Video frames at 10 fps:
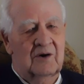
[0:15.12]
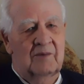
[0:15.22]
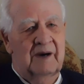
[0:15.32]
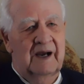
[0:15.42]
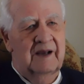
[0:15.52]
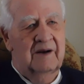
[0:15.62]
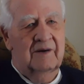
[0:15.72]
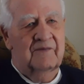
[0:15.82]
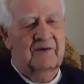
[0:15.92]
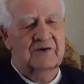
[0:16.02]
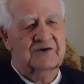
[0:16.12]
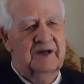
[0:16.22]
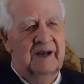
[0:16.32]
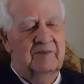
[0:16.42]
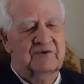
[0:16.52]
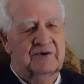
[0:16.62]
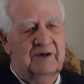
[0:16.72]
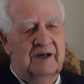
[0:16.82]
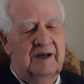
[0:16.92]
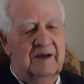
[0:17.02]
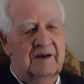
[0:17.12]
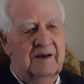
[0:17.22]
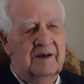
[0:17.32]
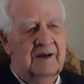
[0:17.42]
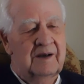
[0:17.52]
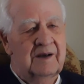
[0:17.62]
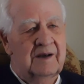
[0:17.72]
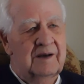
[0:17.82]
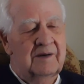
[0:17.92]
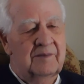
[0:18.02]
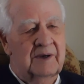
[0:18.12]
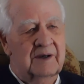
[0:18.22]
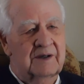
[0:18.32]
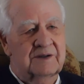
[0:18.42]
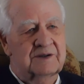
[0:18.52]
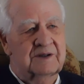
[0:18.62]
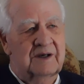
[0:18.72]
by her first name, Trudy, because